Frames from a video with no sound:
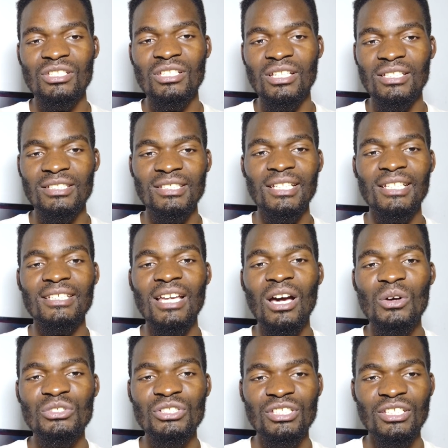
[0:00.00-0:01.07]
cheers, and
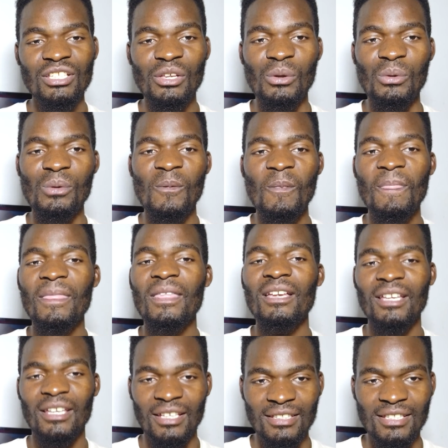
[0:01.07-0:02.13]
I'll see you
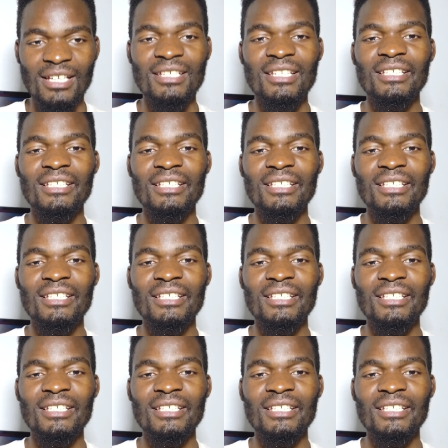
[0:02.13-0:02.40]
in the